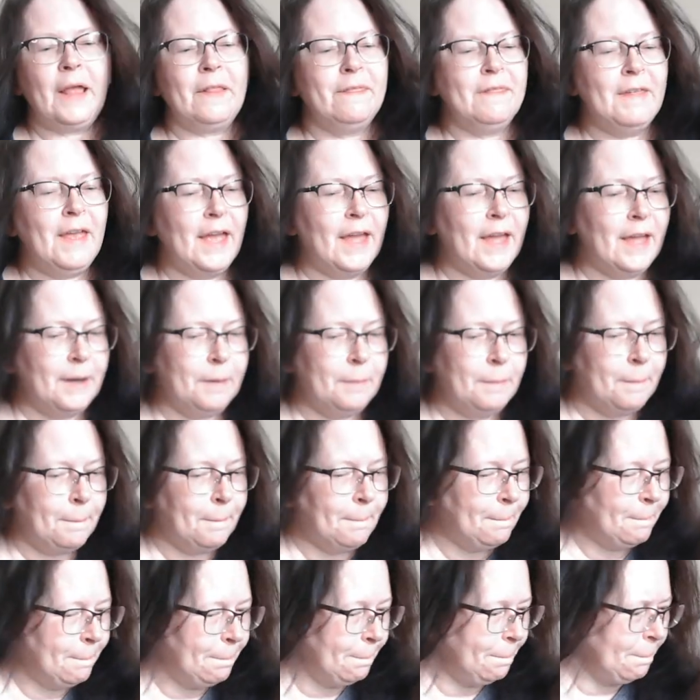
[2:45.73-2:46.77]
And then
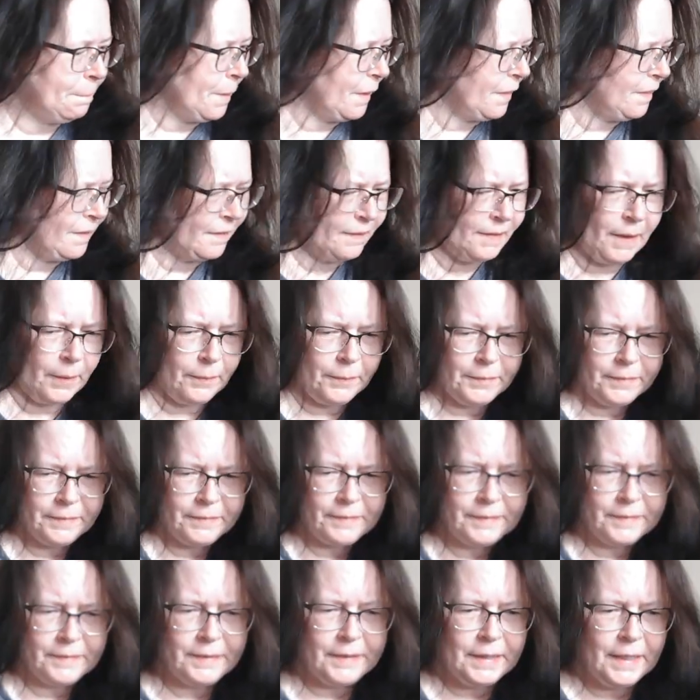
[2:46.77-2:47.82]
I think that was
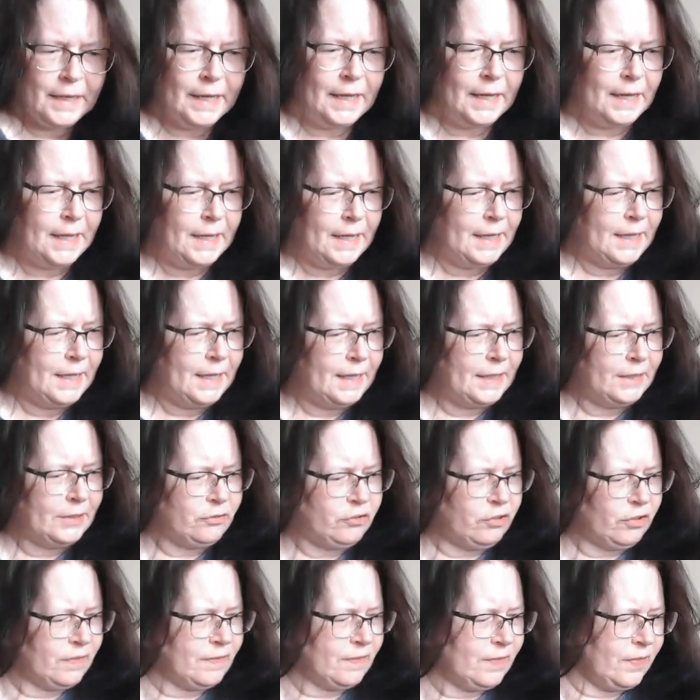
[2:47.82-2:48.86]

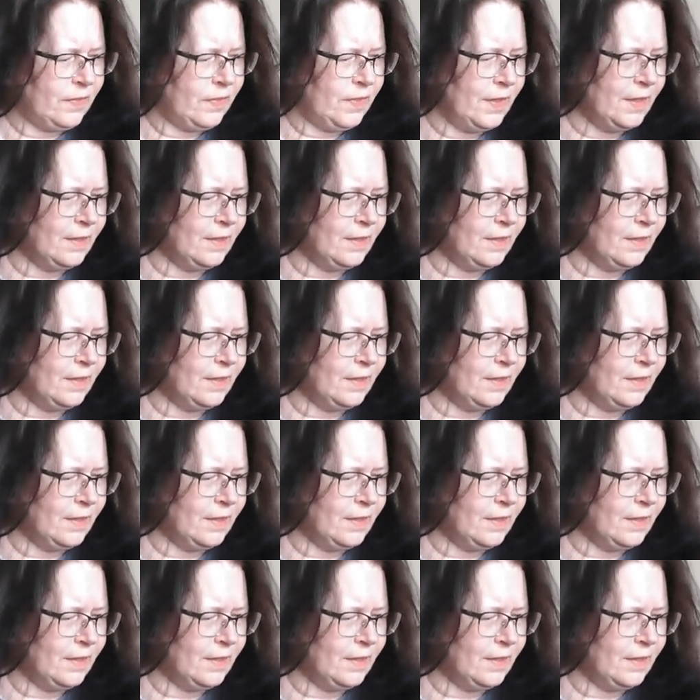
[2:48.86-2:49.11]
just